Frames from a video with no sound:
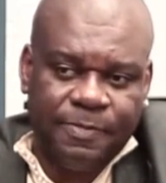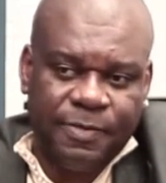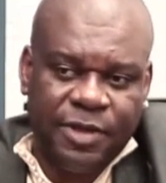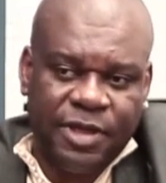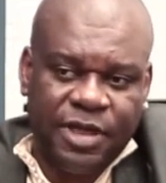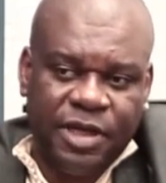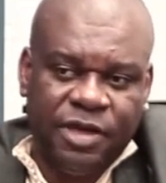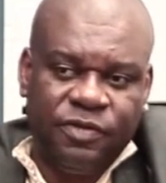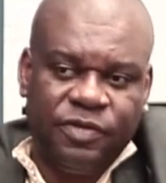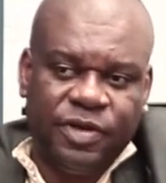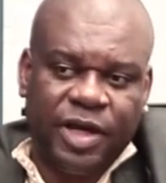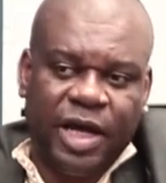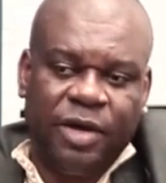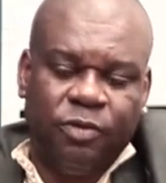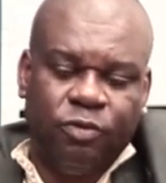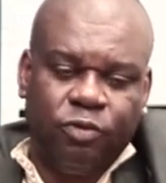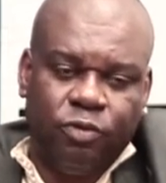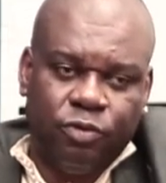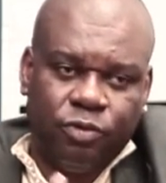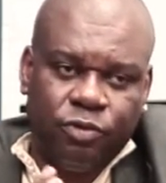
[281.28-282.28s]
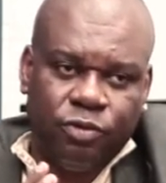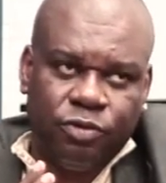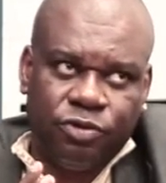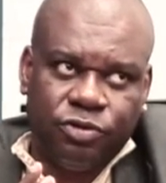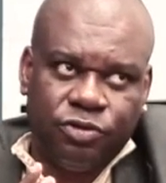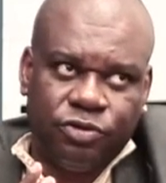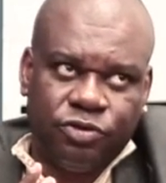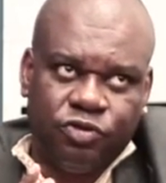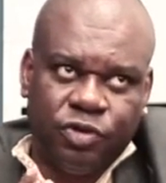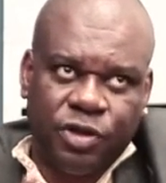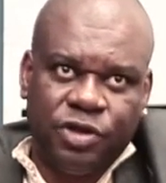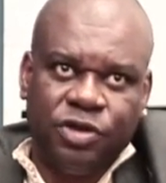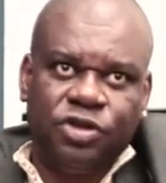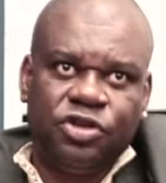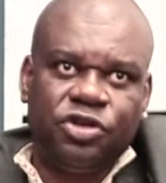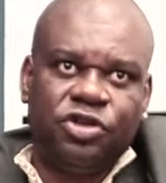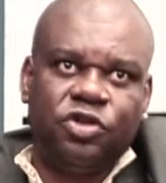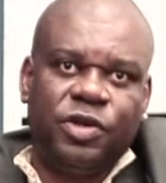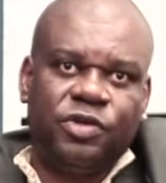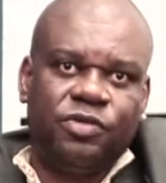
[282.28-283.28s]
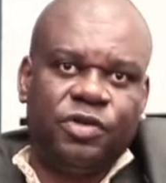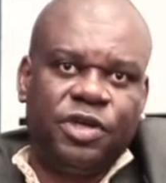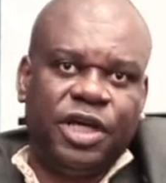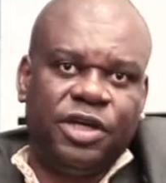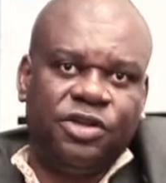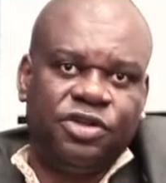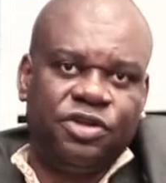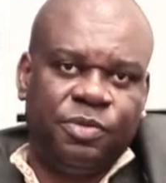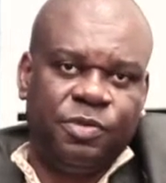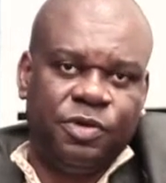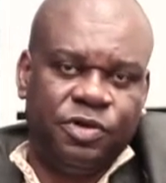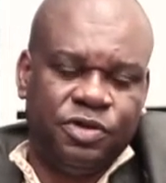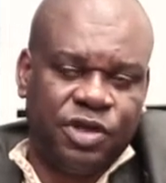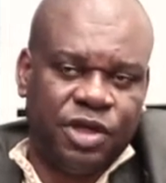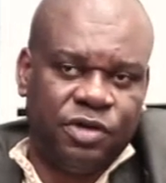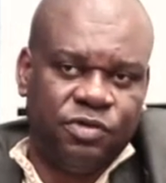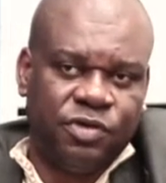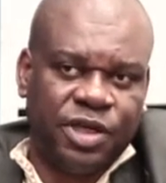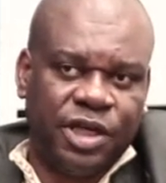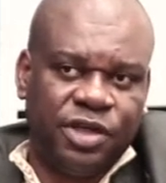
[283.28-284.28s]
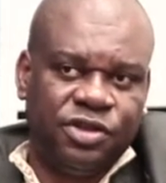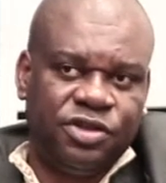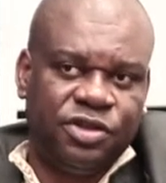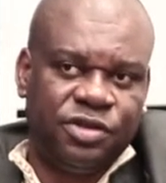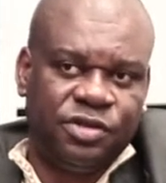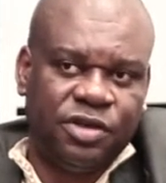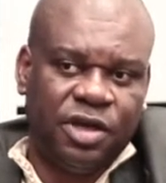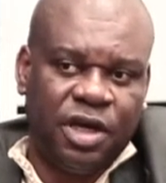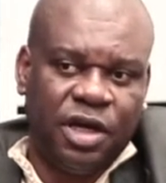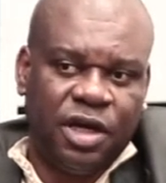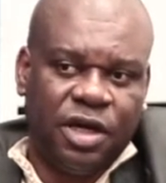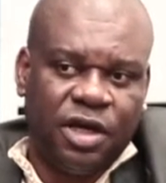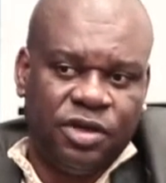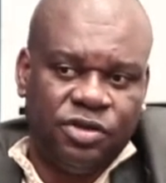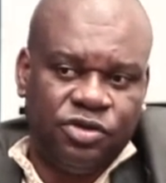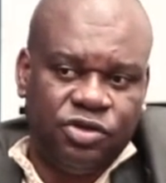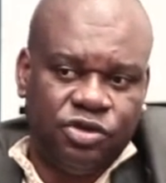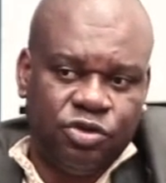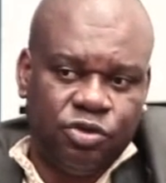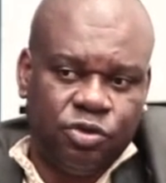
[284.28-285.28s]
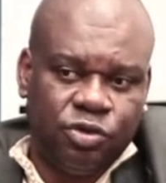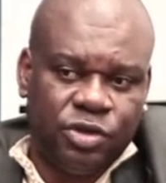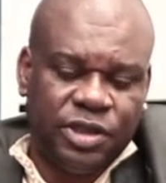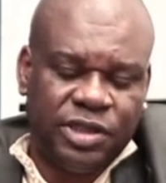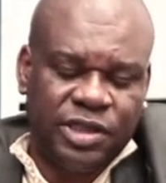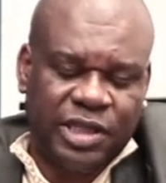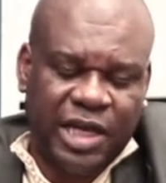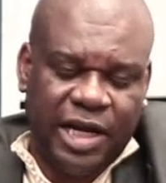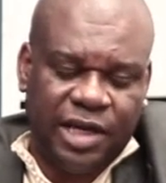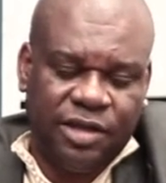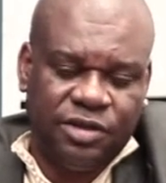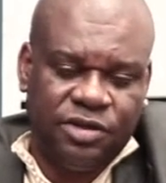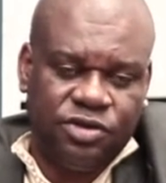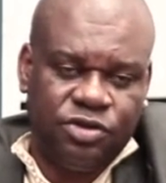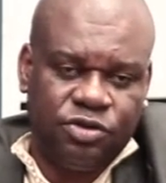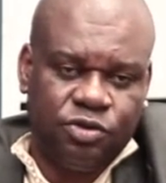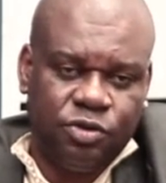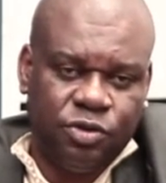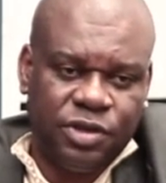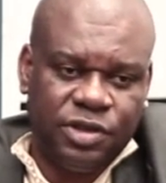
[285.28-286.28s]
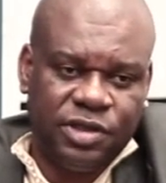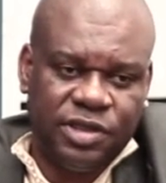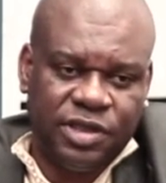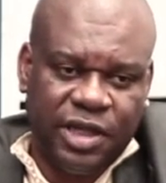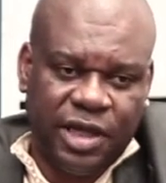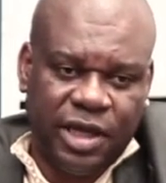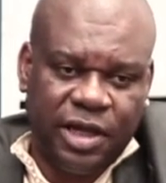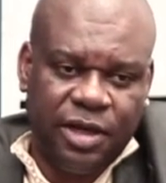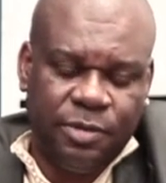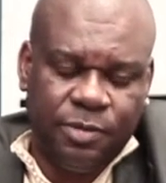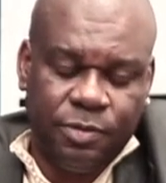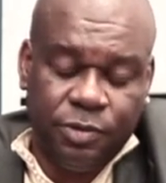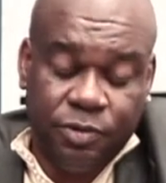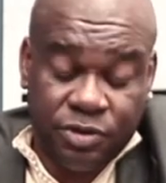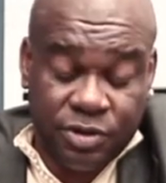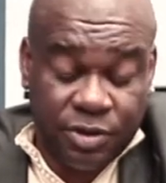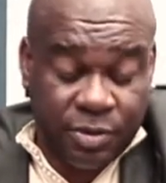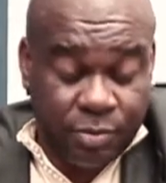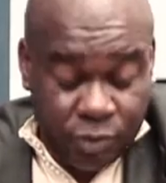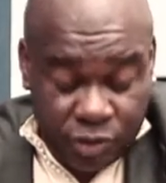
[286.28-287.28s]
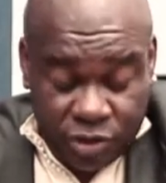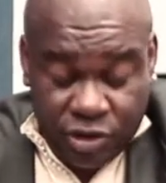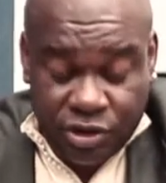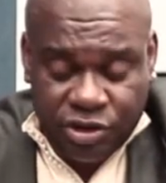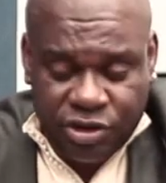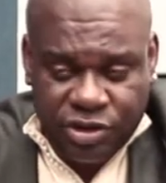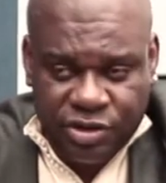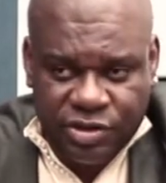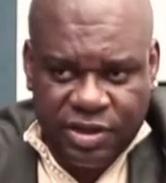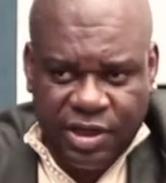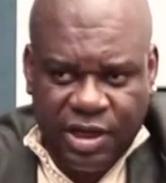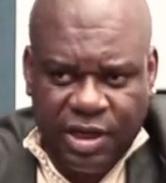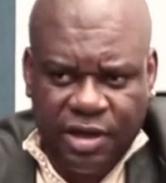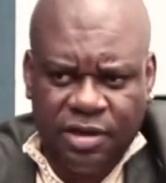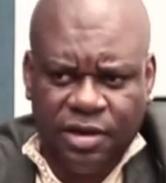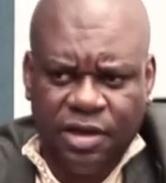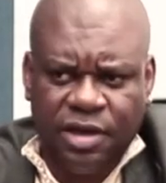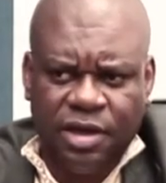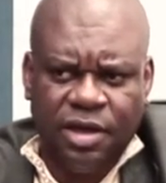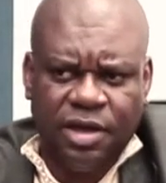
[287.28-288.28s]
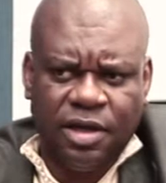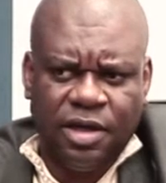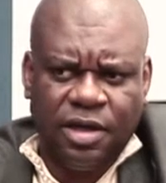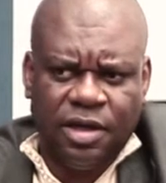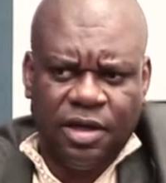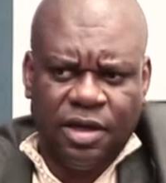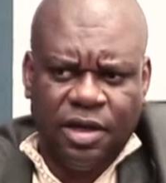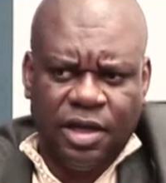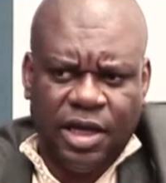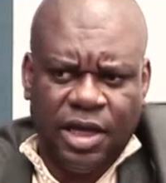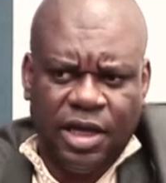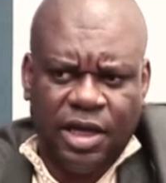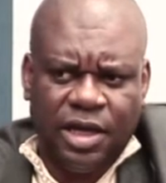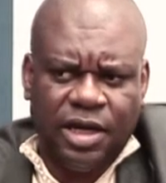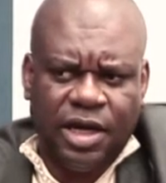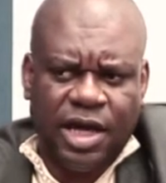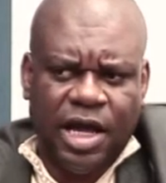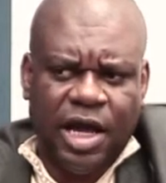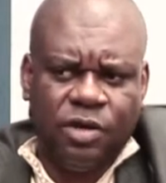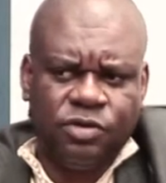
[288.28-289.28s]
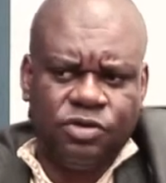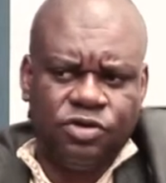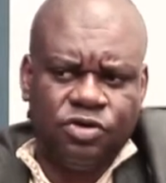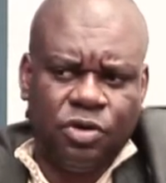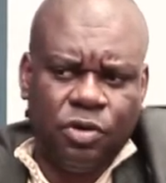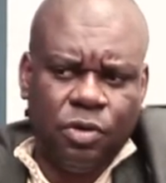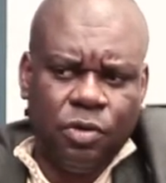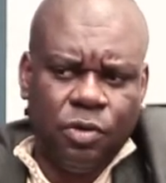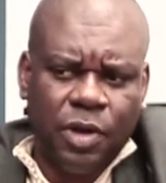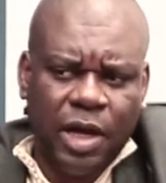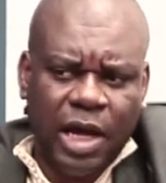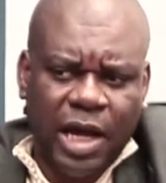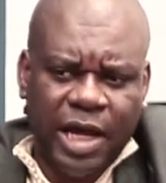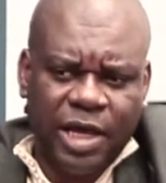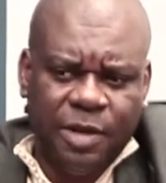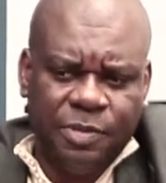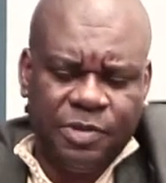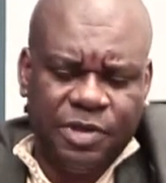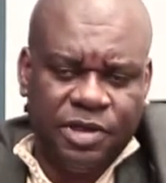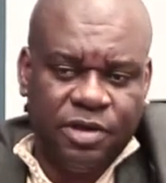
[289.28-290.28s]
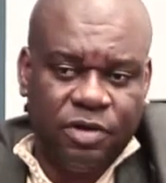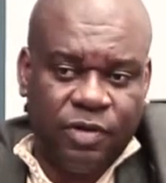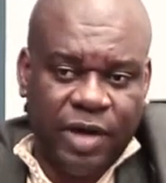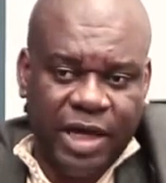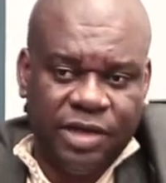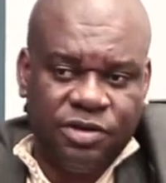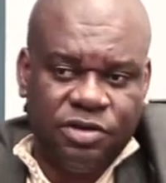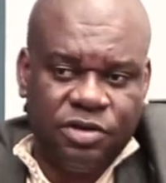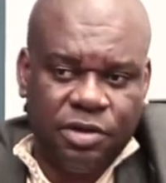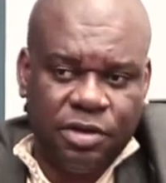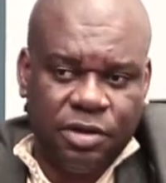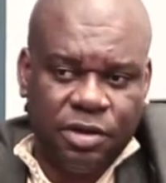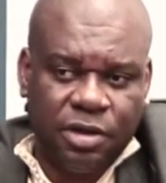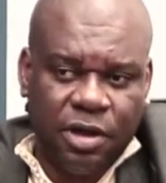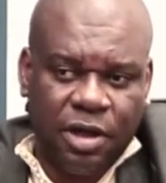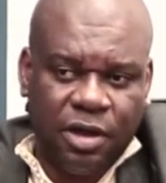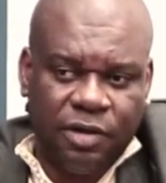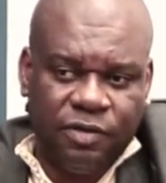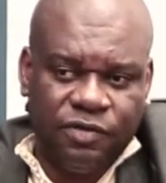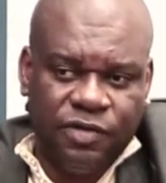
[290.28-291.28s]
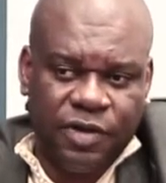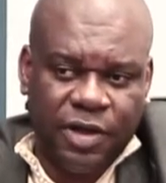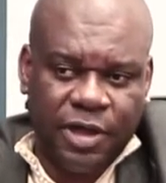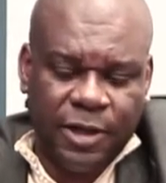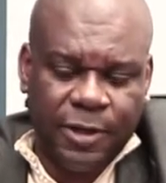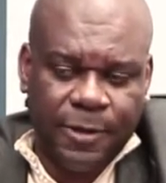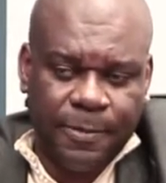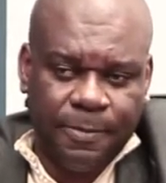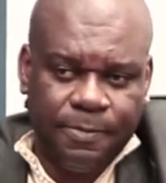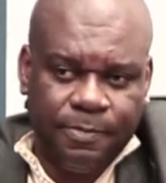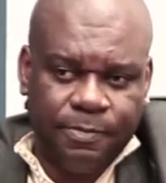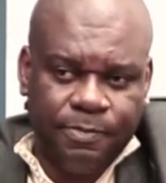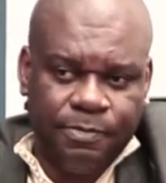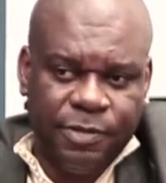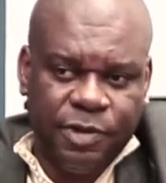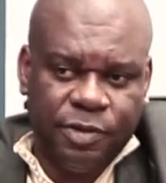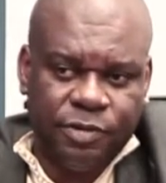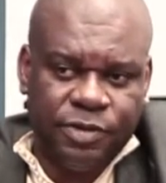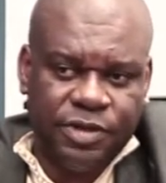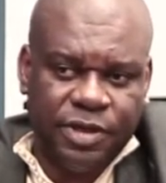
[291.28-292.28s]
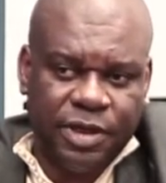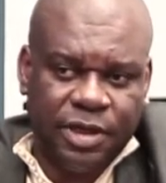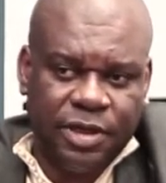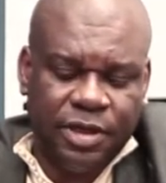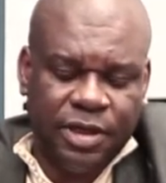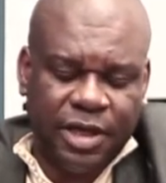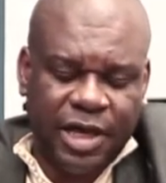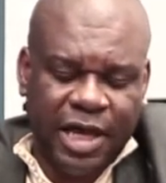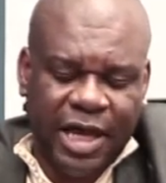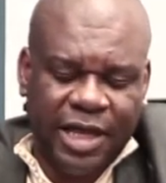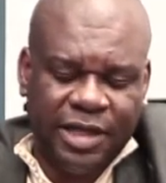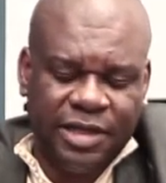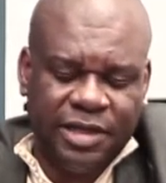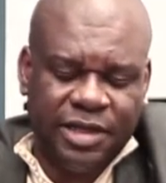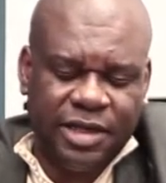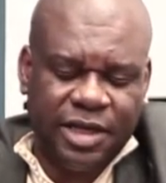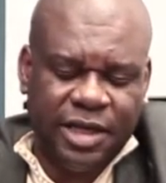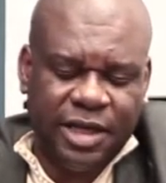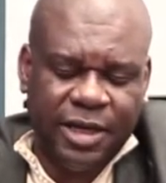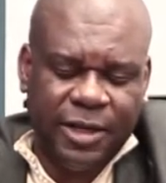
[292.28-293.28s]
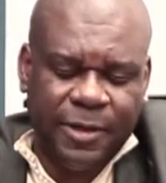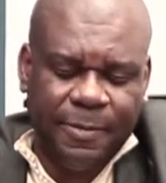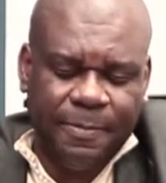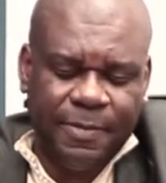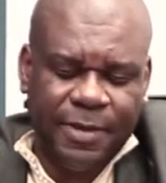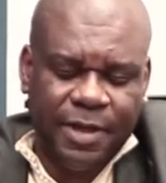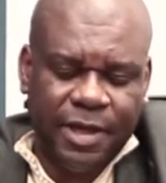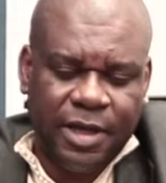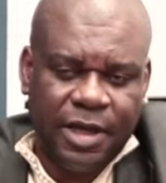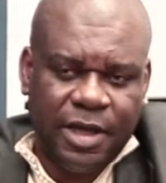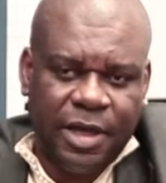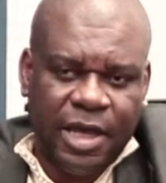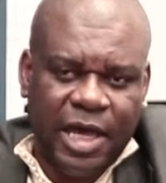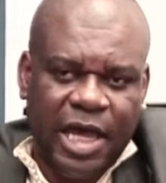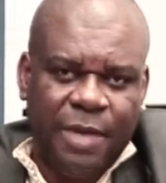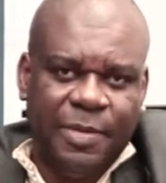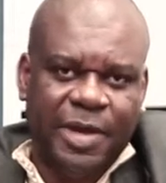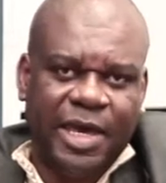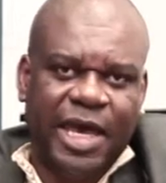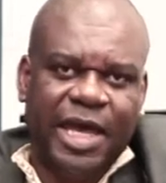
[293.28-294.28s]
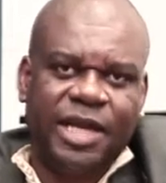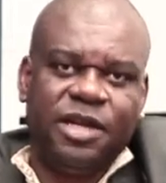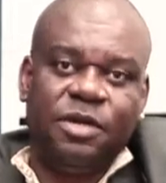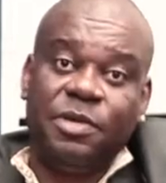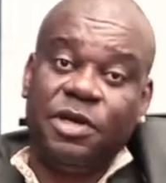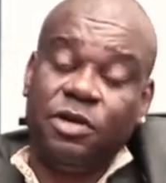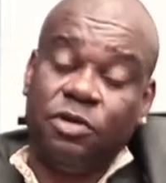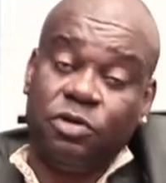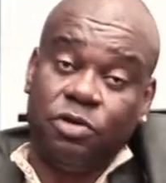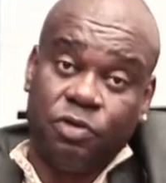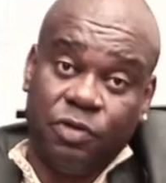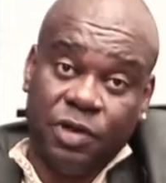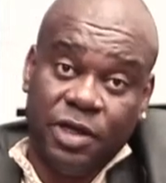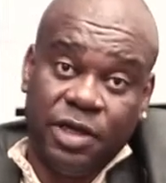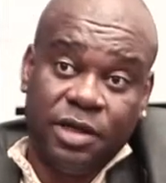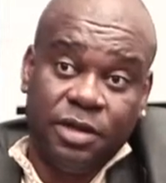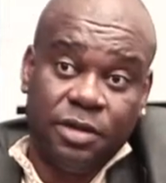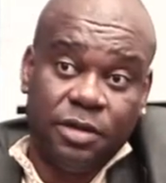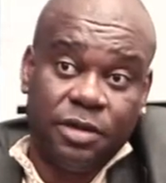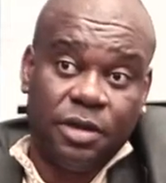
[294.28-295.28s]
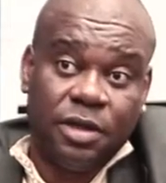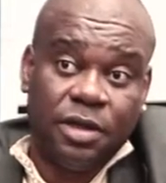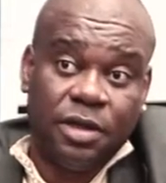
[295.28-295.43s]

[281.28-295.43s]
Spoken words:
give traditional education, music education, to the talented students there, musicians there. And also I am the director of music at the M Academy in Korea.